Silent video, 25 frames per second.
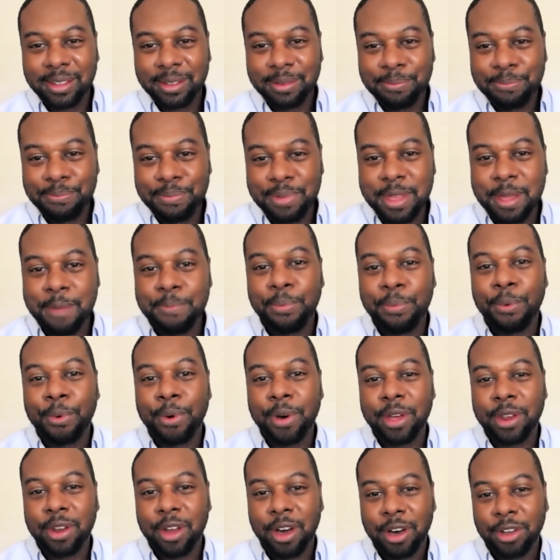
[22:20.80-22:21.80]
people
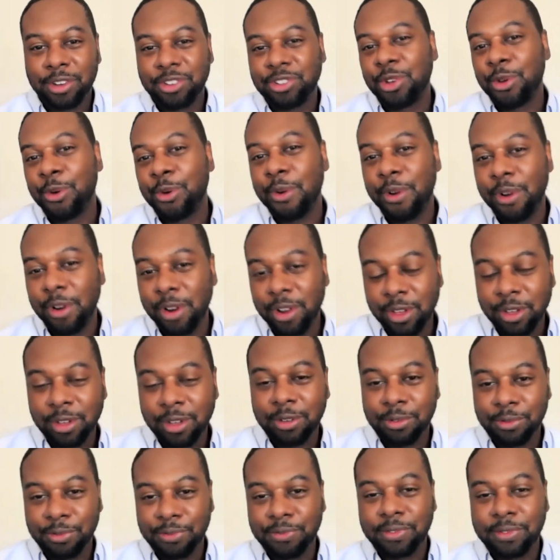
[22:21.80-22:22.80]
in
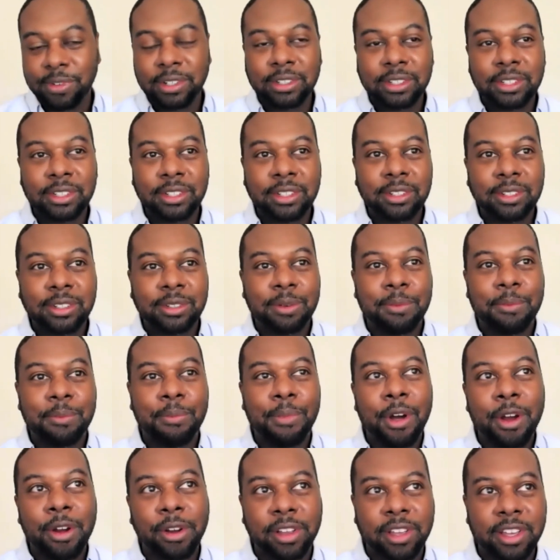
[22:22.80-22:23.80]
alternative
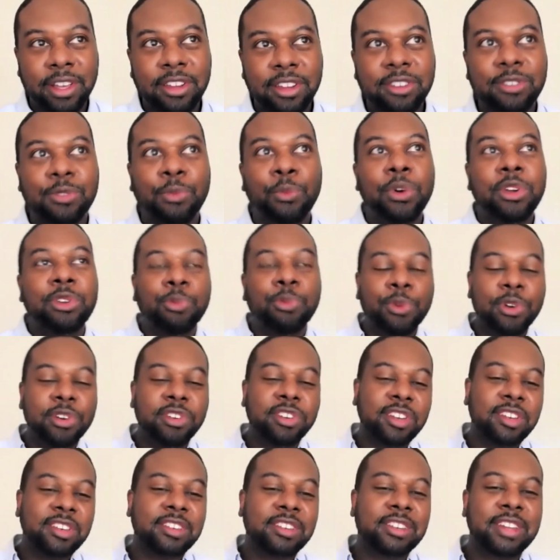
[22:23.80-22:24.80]
markets, which
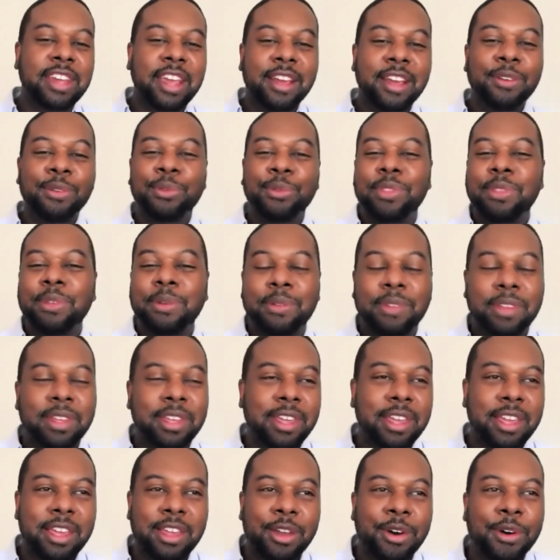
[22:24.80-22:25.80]
is,
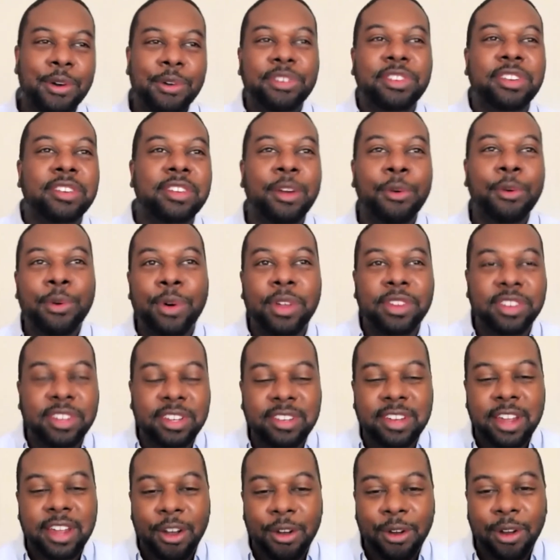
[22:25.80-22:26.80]
there was this
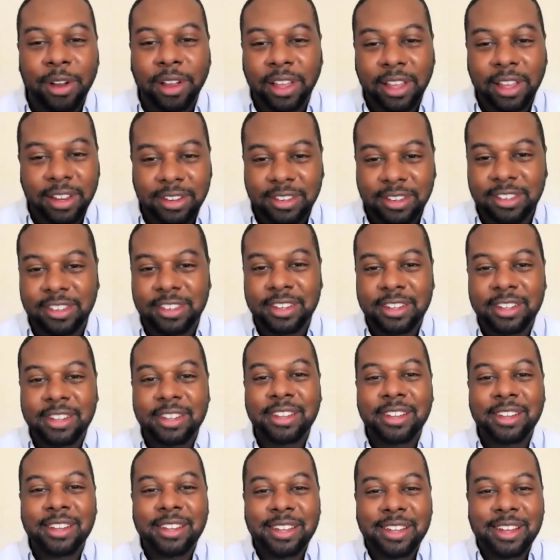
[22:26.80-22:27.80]
arrogance
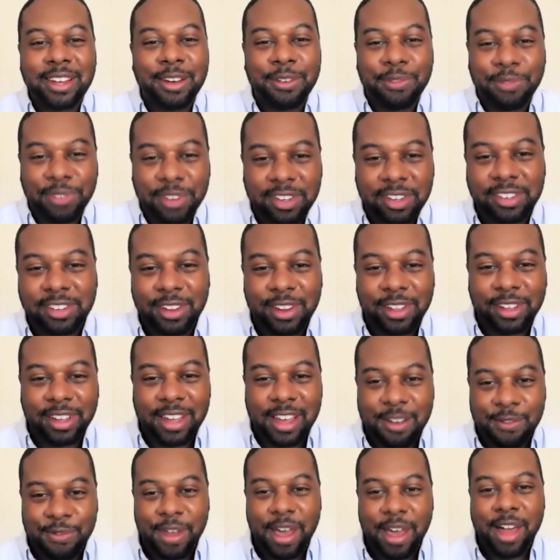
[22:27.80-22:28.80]
of just
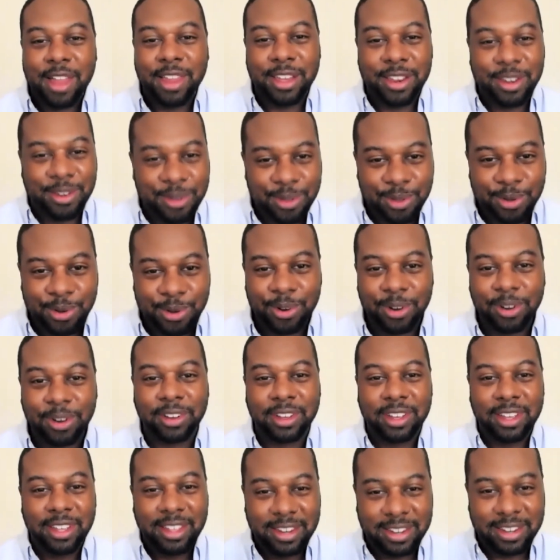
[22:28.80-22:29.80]
Silicon Valley, New York,
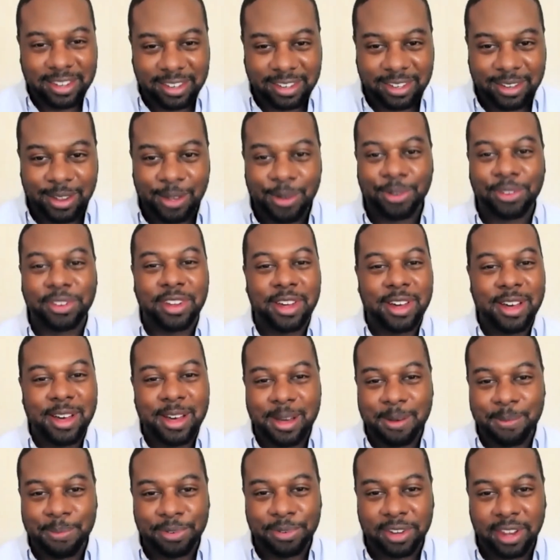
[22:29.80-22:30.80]
and just those
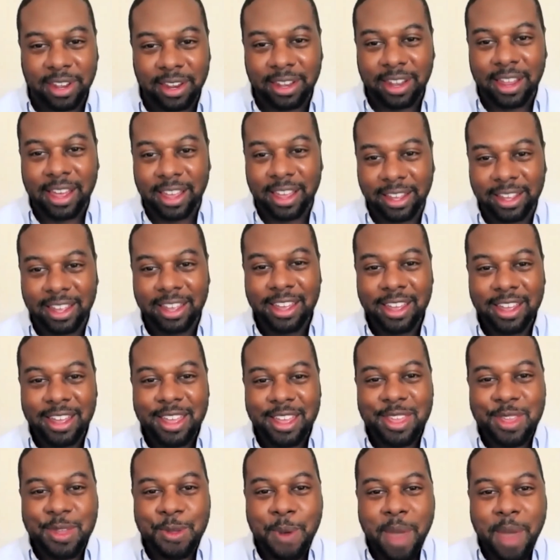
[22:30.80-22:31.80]
hubs that like
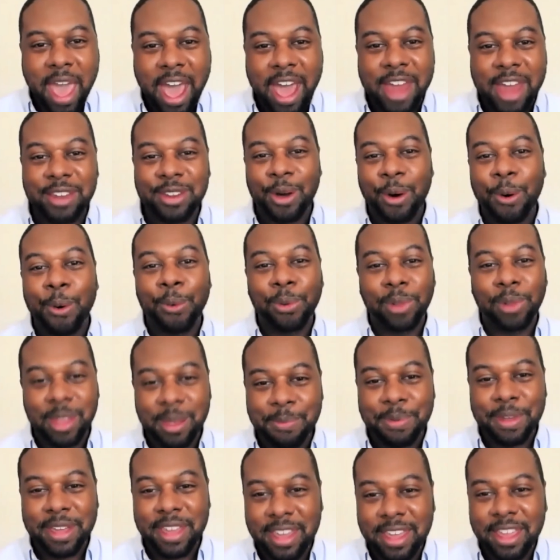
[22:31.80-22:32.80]
you had to only
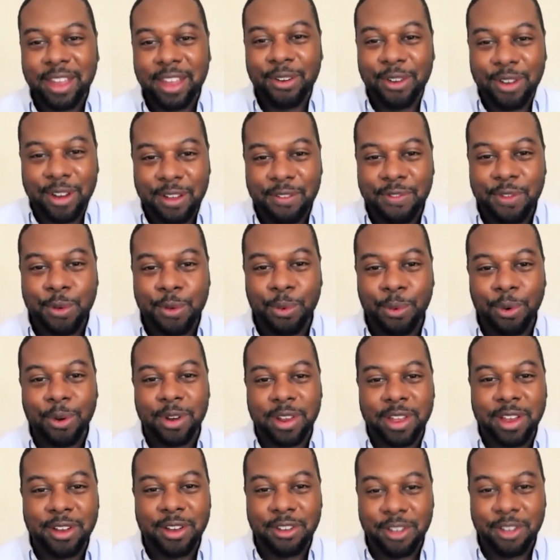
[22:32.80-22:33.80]
be here, and if you weren't
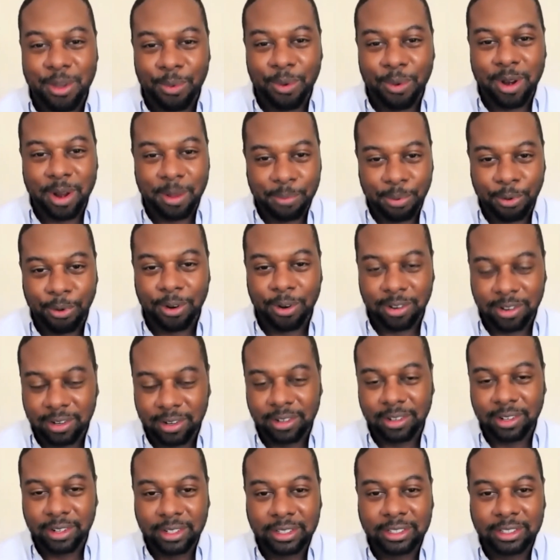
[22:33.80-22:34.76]
here, you weren't important.